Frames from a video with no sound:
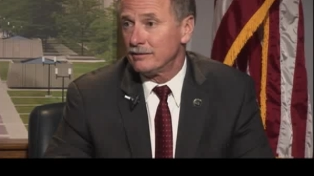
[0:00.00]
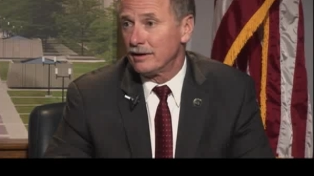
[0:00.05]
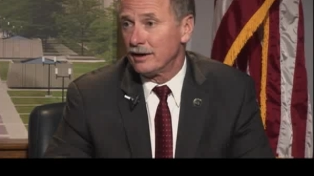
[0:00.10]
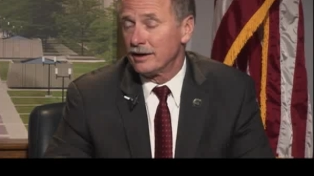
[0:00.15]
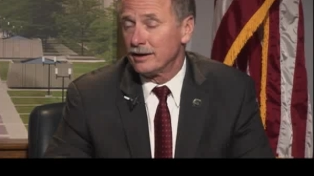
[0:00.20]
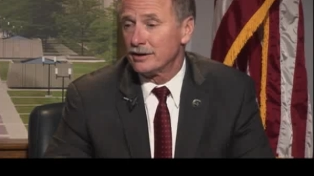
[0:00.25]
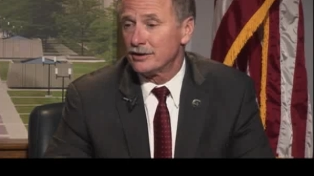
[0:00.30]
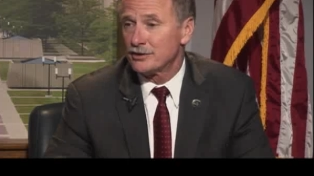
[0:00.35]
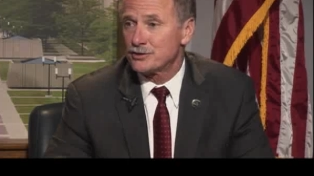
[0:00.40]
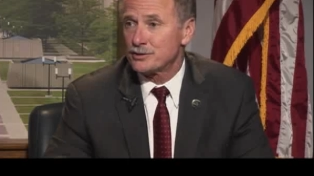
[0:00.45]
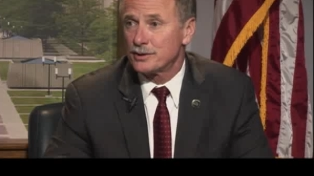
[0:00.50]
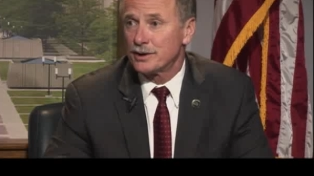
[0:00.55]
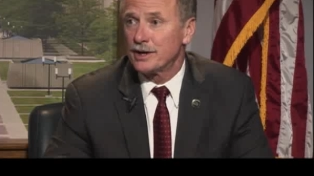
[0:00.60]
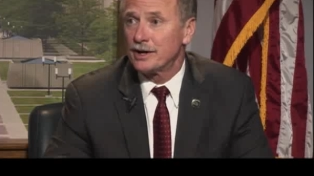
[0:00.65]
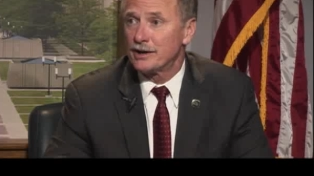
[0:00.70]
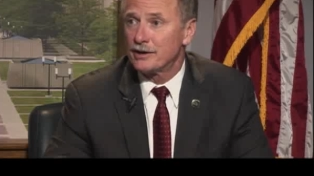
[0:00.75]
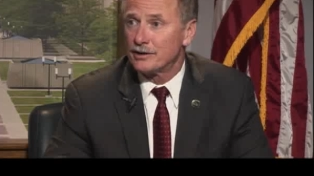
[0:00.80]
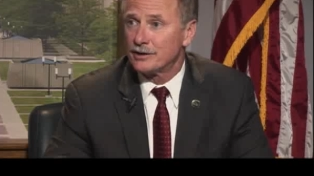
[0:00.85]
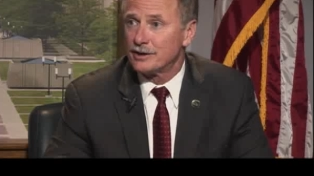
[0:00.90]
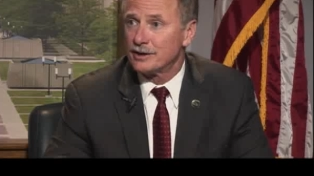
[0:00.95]
history and
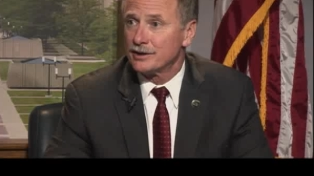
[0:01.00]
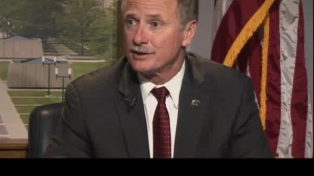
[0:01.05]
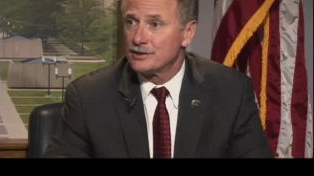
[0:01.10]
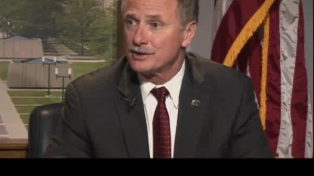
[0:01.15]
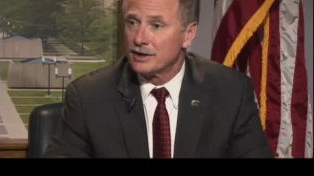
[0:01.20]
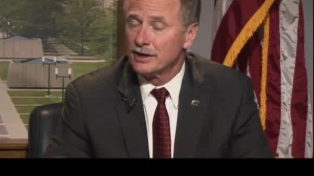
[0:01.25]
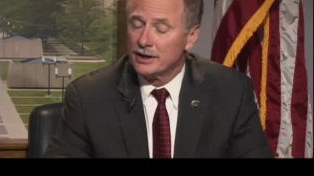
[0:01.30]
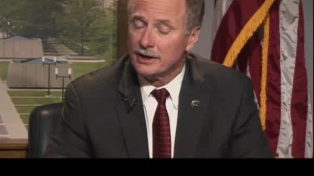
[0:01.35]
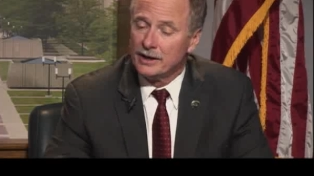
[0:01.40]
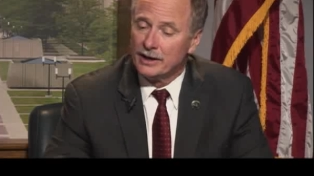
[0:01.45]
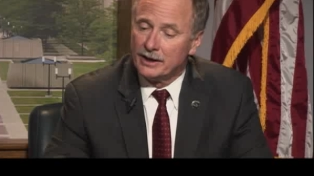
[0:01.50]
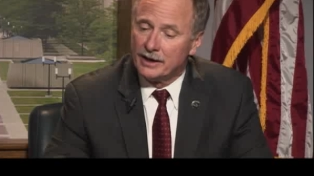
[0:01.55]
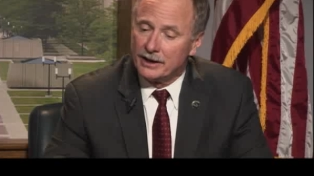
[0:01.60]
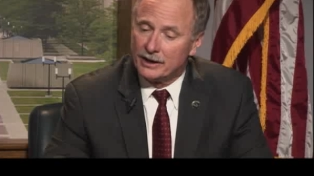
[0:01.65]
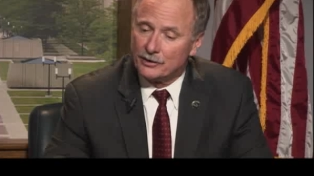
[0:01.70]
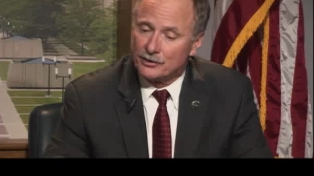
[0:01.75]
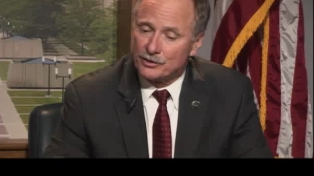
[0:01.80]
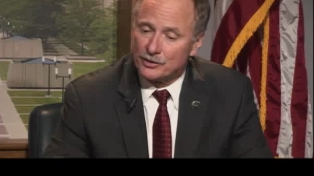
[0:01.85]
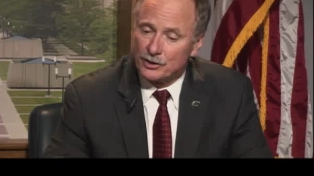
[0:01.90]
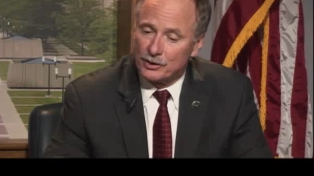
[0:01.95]
heritage.
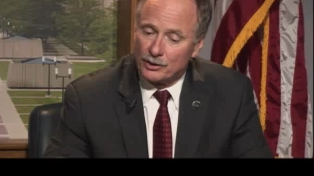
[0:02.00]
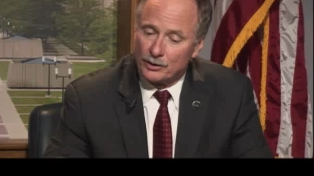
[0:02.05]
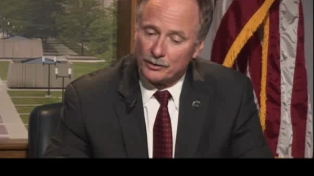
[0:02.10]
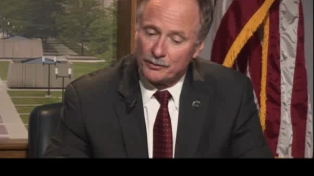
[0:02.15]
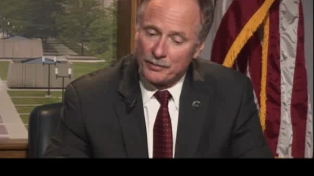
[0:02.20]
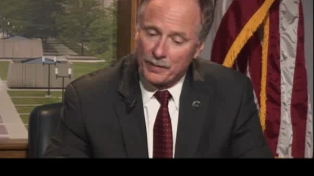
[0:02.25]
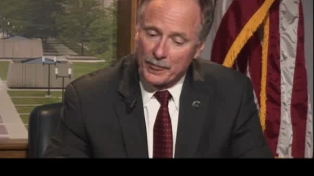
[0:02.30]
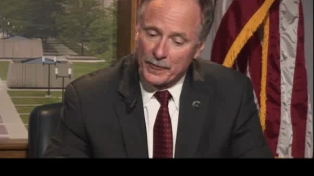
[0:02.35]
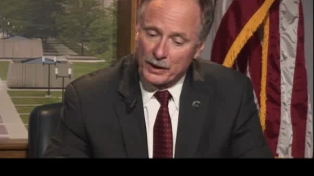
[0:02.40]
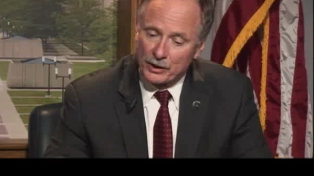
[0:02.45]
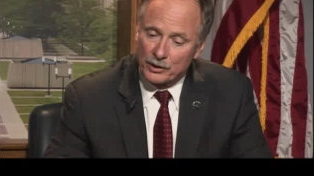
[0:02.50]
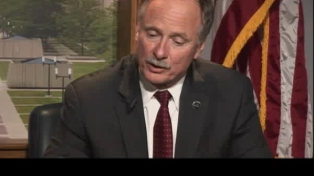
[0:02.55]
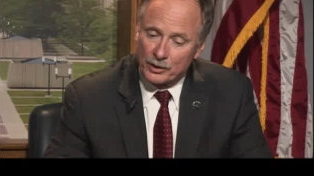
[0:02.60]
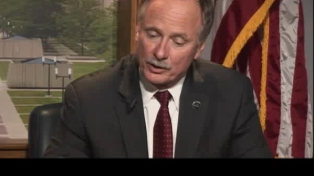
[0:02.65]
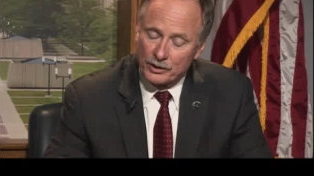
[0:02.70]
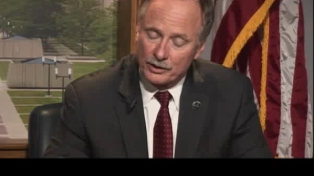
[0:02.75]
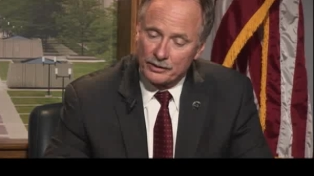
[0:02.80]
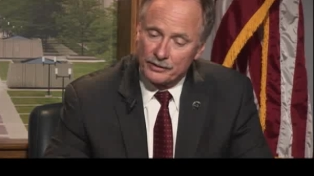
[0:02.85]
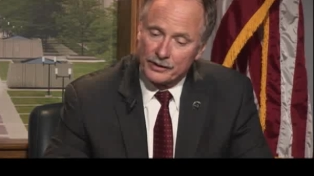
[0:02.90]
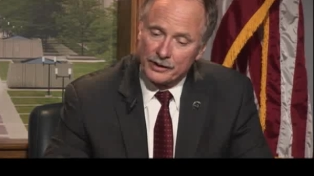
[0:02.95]
And so
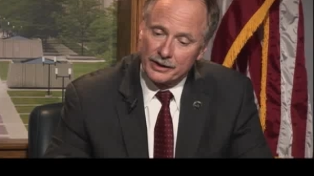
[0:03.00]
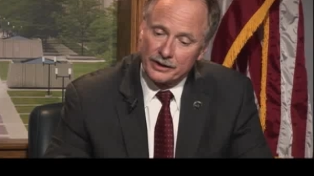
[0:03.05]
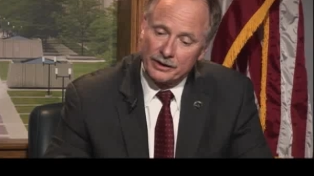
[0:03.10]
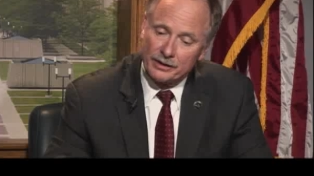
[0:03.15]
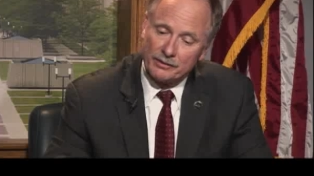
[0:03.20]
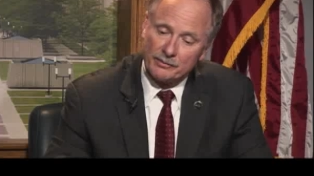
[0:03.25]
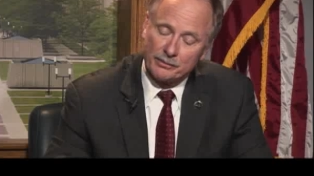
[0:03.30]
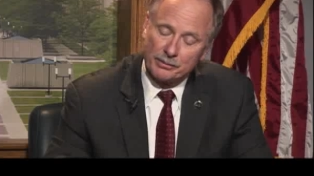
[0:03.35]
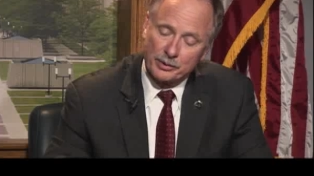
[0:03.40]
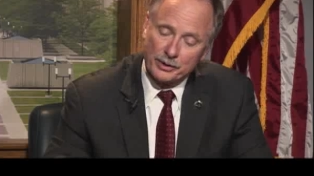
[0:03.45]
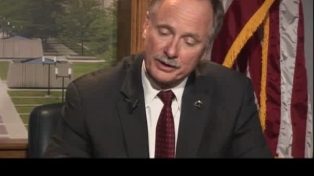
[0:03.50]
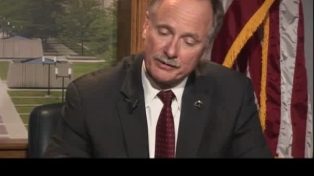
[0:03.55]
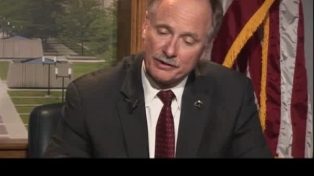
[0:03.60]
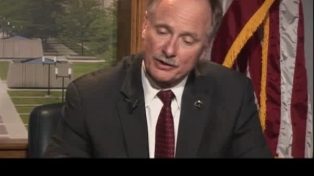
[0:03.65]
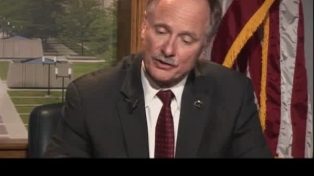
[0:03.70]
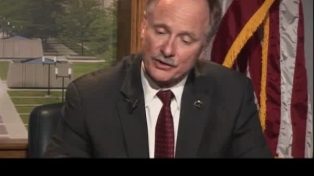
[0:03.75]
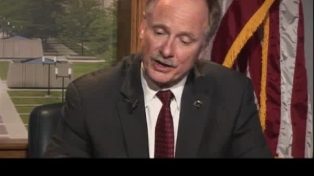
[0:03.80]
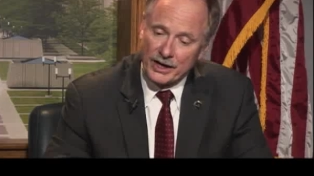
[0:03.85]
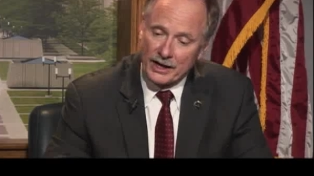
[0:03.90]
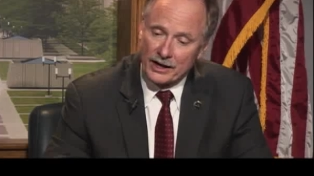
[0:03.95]
the
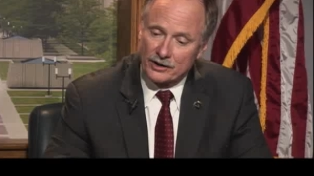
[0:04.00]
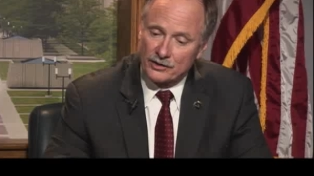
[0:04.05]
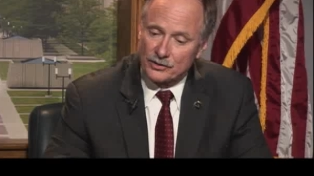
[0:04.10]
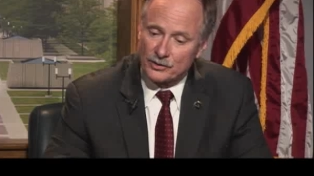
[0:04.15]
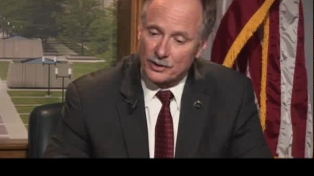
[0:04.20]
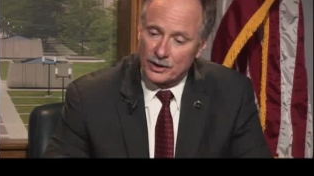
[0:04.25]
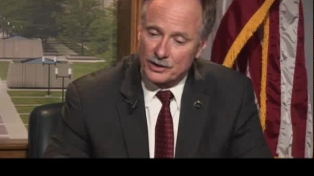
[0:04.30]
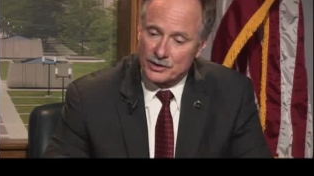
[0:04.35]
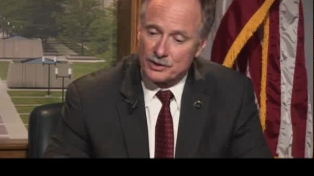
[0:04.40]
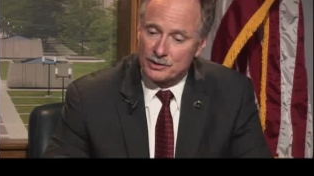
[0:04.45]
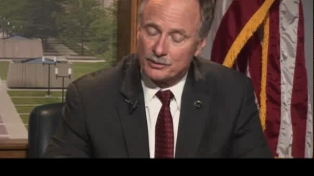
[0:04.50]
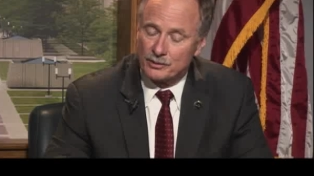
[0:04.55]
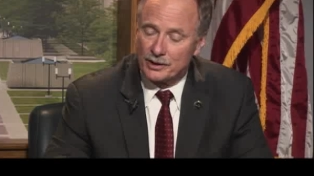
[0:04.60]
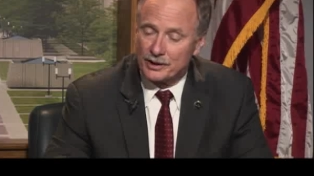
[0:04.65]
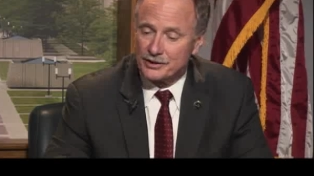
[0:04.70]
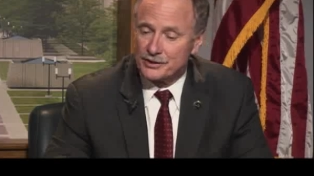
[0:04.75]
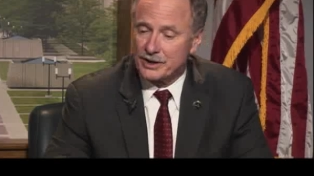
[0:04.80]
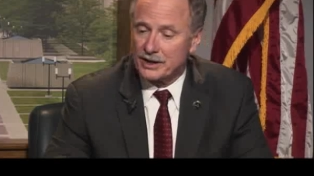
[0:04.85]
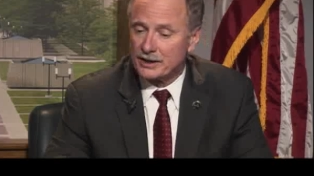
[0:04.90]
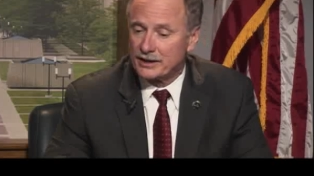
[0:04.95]
previous tax structure
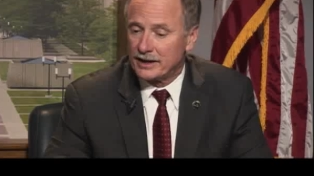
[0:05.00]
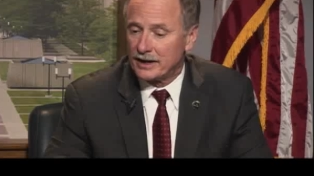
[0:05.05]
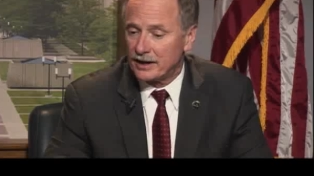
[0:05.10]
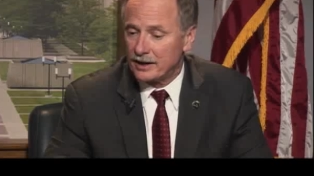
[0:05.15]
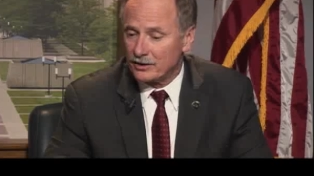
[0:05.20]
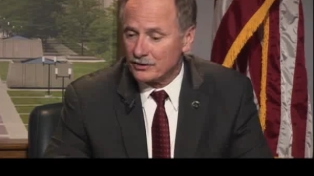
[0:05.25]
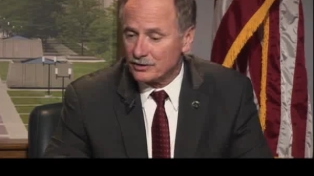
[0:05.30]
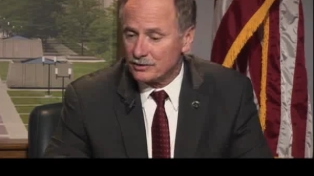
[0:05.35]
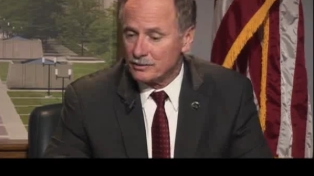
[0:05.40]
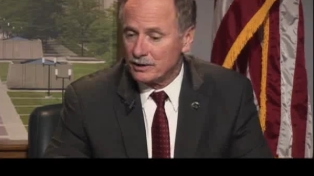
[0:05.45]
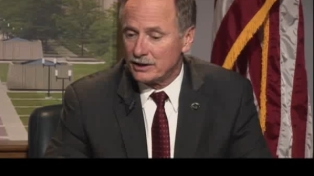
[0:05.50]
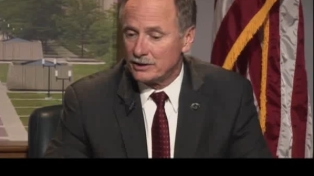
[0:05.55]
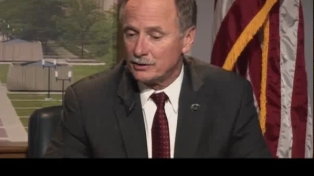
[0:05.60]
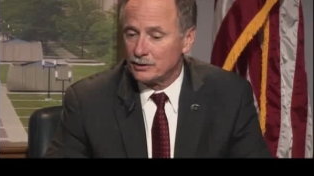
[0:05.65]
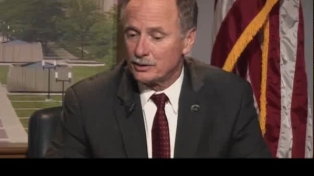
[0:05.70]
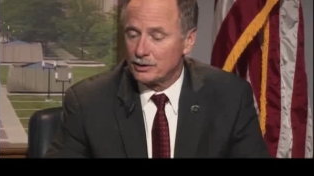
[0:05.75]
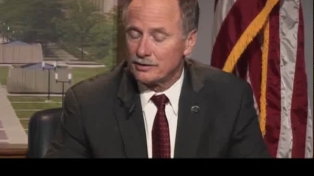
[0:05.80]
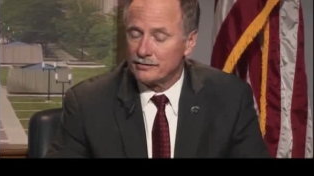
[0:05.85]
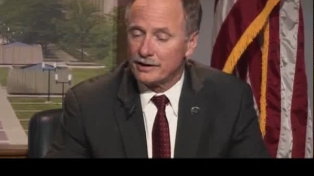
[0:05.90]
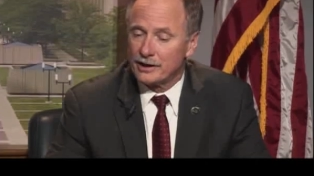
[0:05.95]
was you had to estimate the
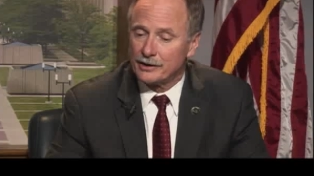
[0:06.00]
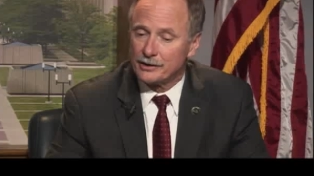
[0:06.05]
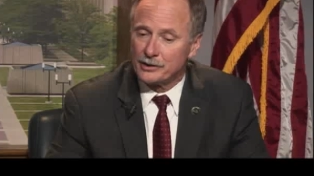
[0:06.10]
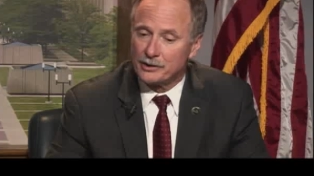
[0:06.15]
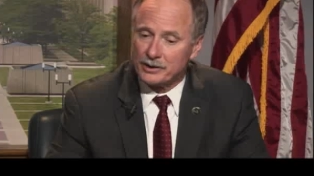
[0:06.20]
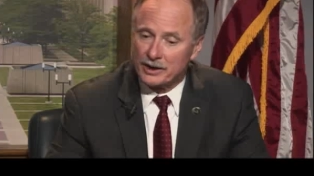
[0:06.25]
ore value,